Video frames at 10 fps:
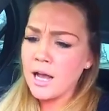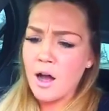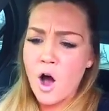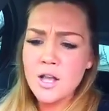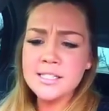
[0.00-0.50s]

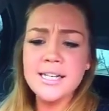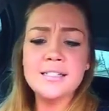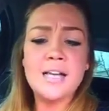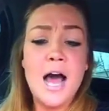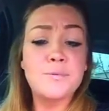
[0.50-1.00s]
All
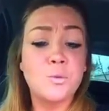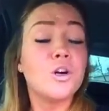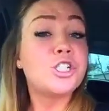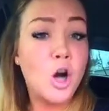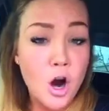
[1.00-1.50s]
6 cops
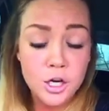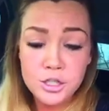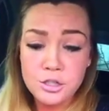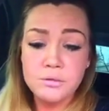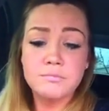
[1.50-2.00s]
were
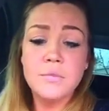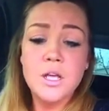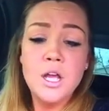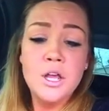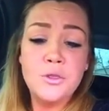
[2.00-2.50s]
charged.
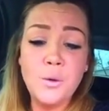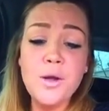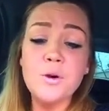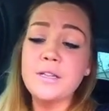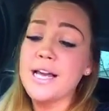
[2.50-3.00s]
3
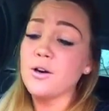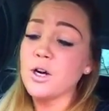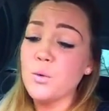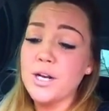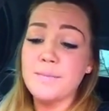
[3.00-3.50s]
were later
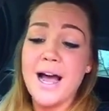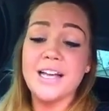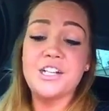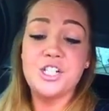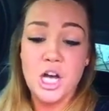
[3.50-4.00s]
acquitted by
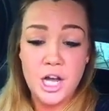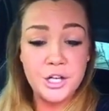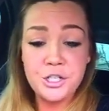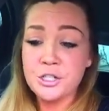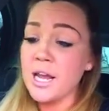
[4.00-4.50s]
a
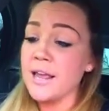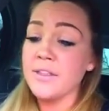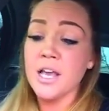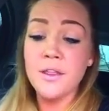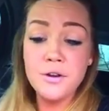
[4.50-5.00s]
judge,
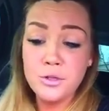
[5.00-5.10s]
and the other